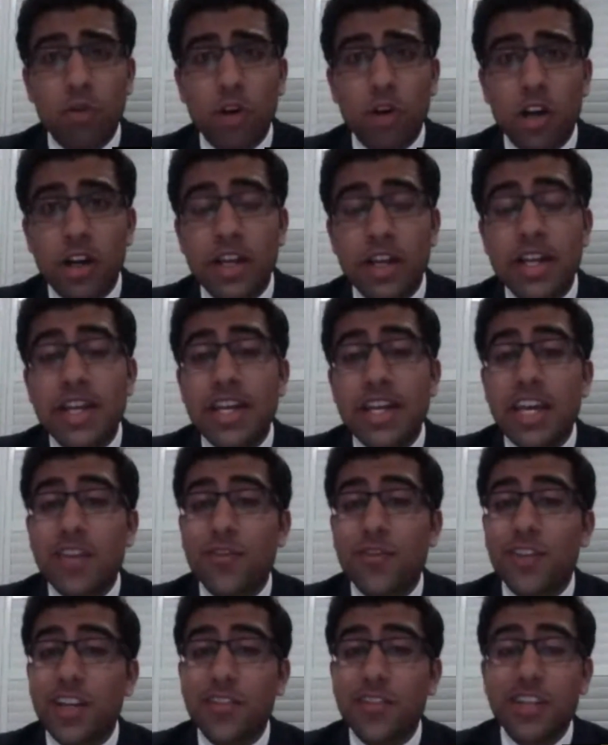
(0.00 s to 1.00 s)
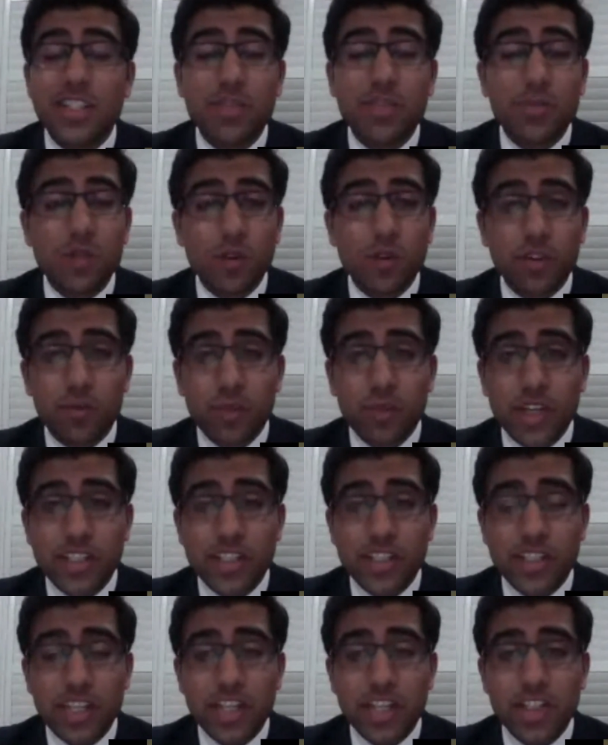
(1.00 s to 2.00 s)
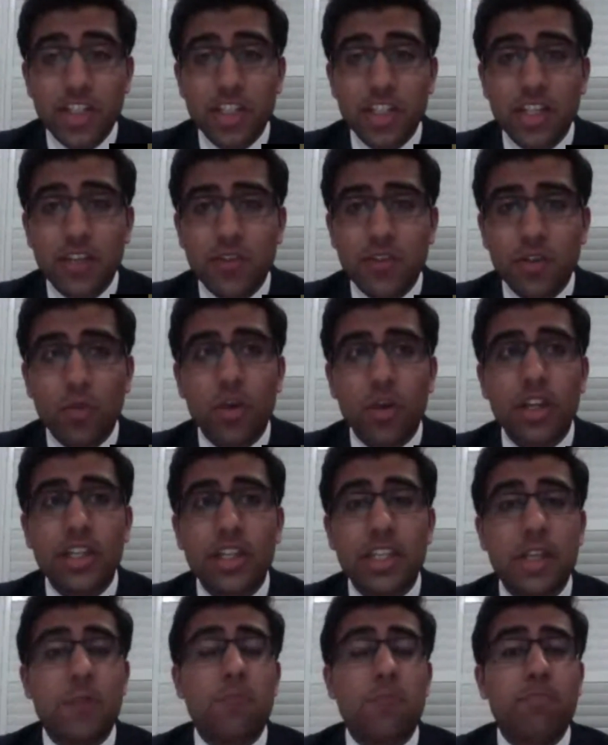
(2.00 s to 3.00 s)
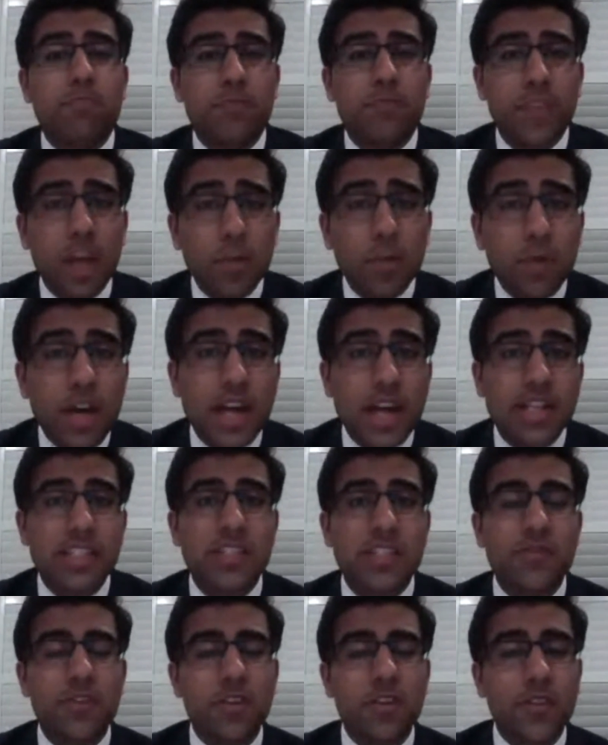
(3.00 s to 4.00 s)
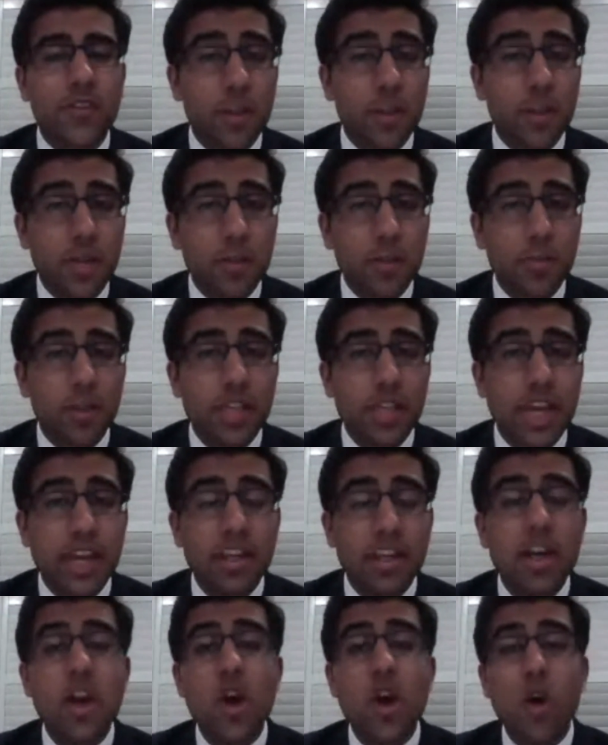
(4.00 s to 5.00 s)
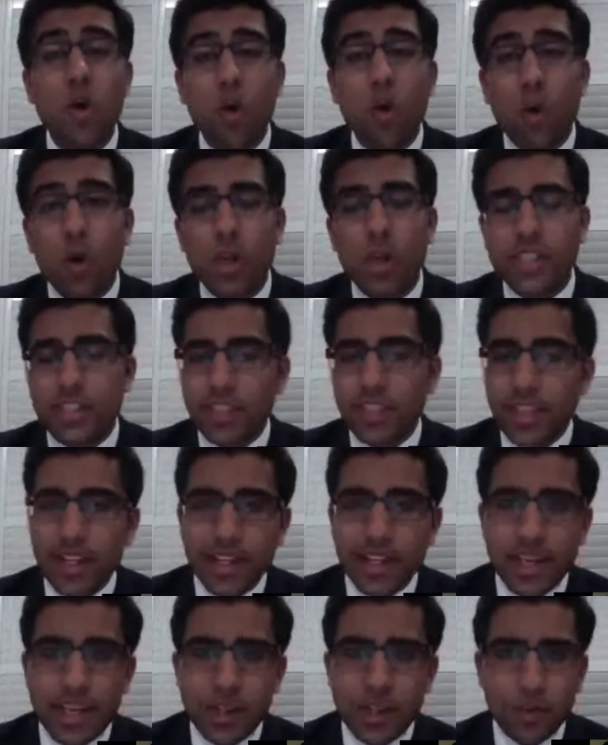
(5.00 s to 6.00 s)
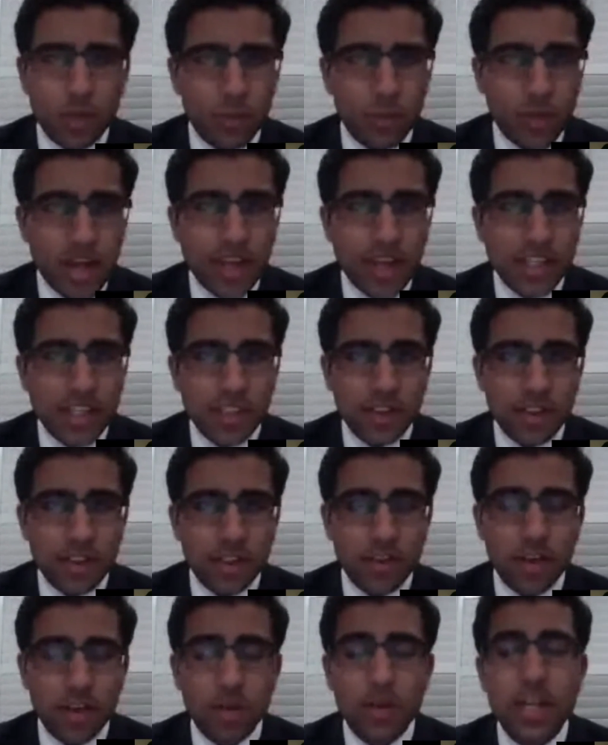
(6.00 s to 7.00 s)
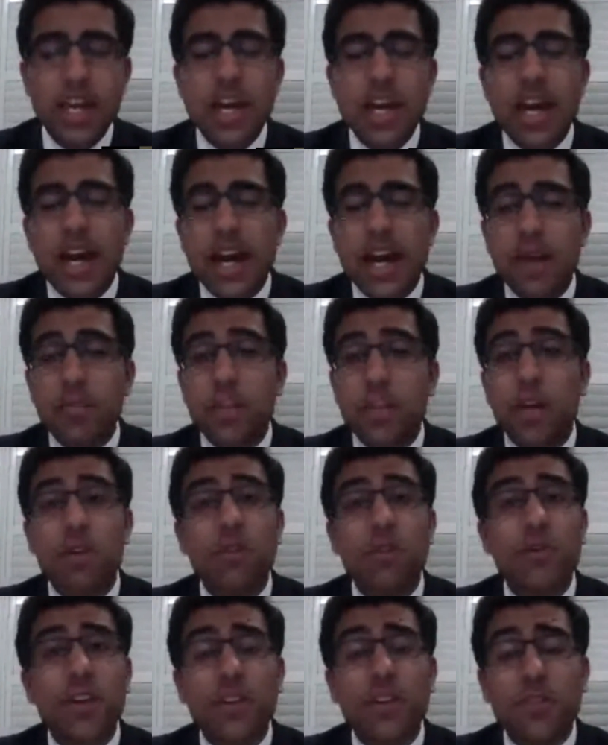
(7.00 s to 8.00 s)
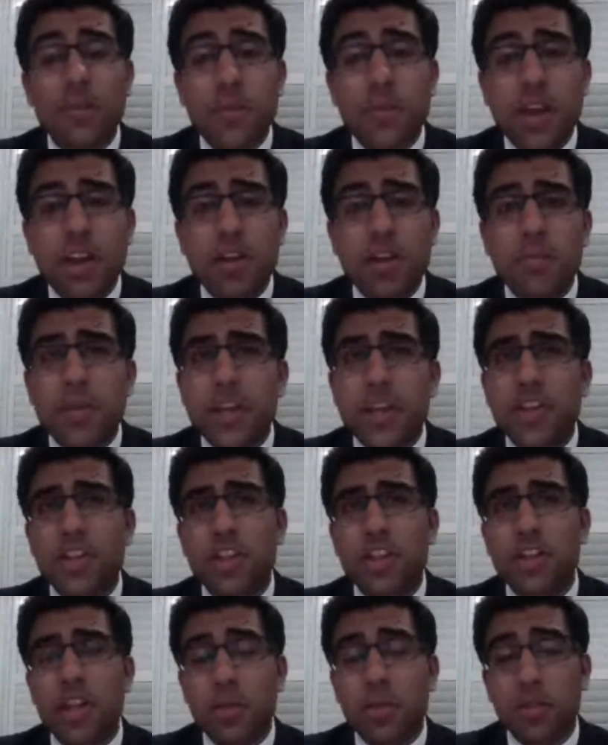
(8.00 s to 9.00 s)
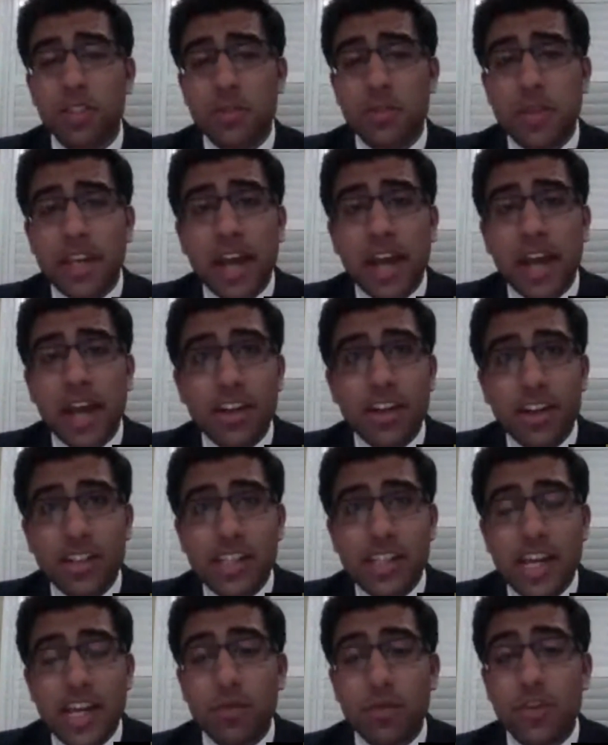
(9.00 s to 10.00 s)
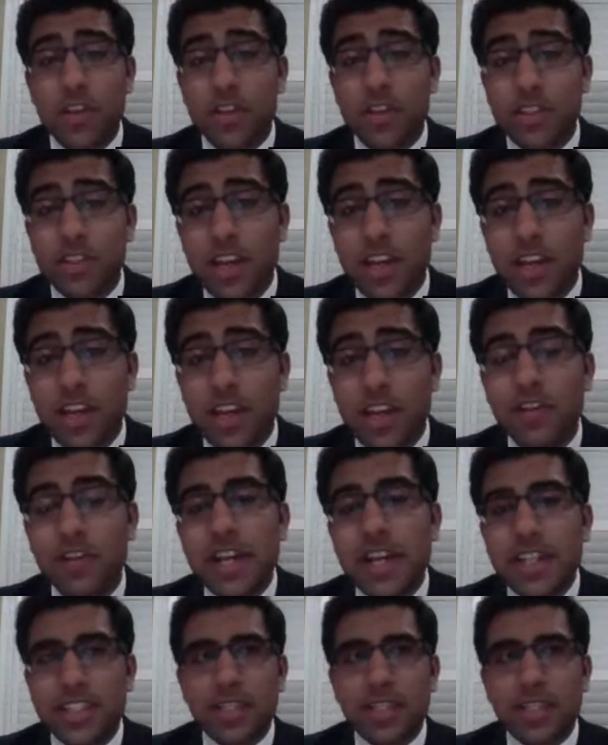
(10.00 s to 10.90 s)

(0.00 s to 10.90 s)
or if you're giving some sort of presentation, if you want to, not practice in front of other people yet, or it's late at night, you want to practice on your own, go in front of a mirror. Make sure you're able to make eye contact with yourself.